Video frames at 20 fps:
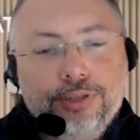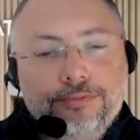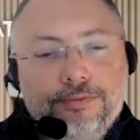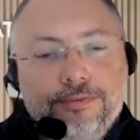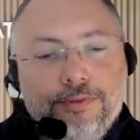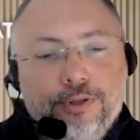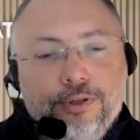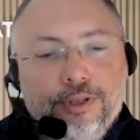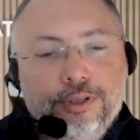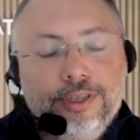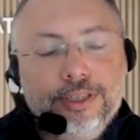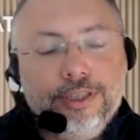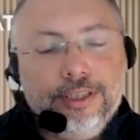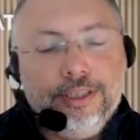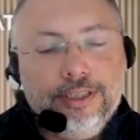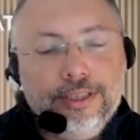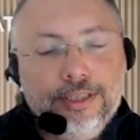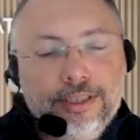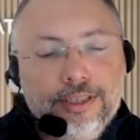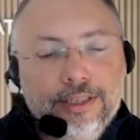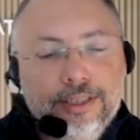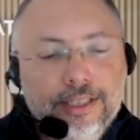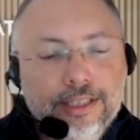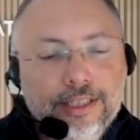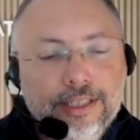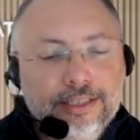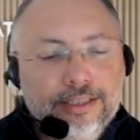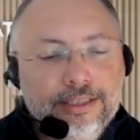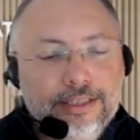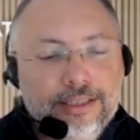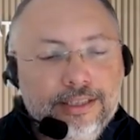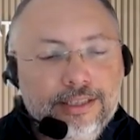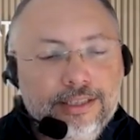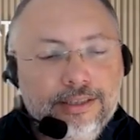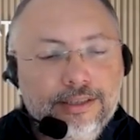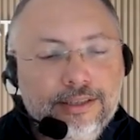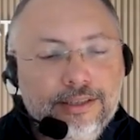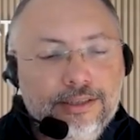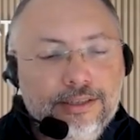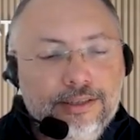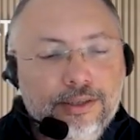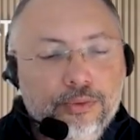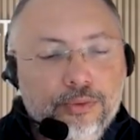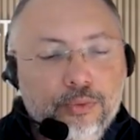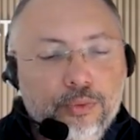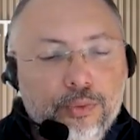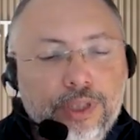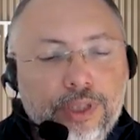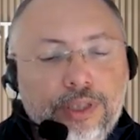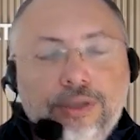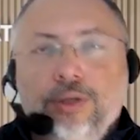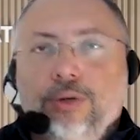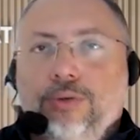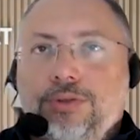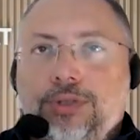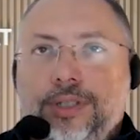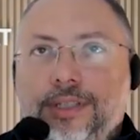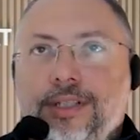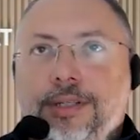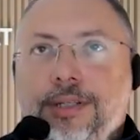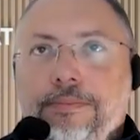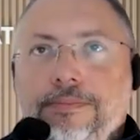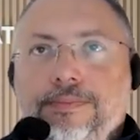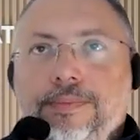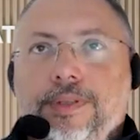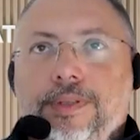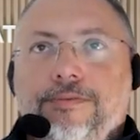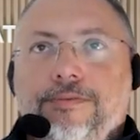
for the windows in the